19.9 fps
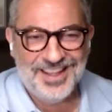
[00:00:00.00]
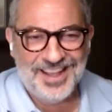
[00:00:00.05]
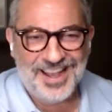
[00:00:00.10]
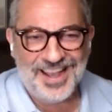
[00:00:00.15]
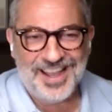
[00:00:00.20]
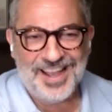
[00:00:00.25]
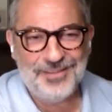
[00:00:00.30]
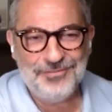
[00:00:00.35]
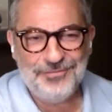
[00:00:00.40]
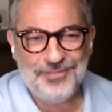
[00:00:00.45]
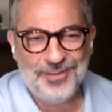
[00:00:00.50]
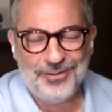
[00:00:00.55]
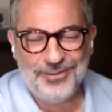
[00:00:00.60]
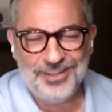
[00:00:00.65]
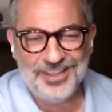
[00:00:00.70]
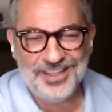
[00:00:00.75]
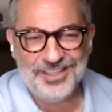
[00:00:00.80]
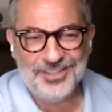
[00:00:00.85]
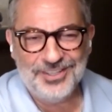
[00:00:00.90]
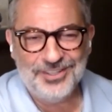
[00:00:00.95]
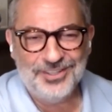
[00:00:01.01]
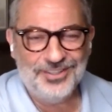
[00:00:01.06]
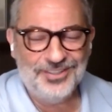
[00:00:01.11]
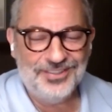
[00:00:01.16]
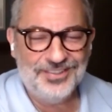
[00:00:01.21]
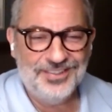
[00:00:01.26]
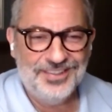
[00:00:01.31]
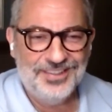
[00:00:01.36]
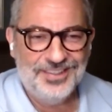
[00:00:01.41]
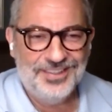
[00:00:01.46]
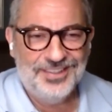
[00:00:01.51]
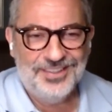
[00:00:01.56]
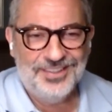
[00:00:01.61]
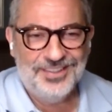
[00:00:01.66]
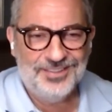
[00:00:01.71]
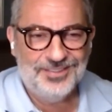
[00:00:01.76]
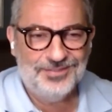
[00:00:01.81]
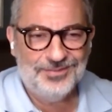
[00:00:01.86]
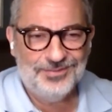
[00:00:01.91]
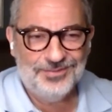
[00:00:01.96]
I have very little
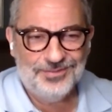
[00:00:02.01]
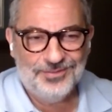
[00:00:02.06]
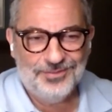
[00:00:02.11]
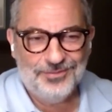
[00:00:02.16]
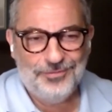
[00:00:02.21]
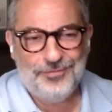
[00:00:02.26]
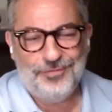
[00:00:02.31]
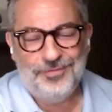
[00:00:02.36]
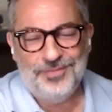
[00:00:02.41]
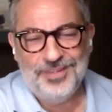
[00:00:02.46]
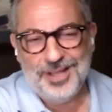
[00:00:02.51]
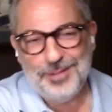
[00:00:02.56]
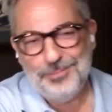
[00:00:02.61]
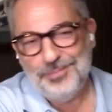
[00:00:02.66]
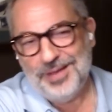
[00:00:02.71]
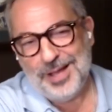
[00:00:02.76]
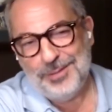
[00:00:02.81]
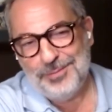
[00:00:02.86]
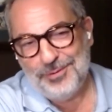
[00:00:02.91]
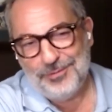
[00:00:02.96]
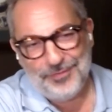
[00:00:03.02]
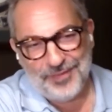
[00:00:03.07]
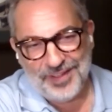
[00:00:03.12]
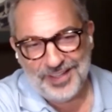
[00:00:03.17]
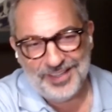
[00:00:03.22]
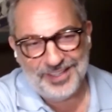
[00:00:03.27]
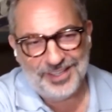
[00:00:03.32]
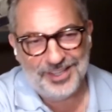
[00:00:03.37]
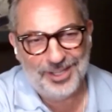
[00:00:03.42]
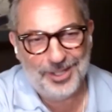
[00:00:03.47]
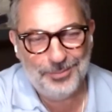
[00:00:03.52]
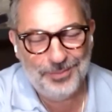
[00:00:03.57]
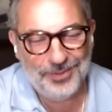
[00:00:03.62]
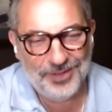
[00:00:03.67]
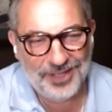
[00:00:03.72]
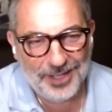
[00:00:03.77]
I'm a fan club.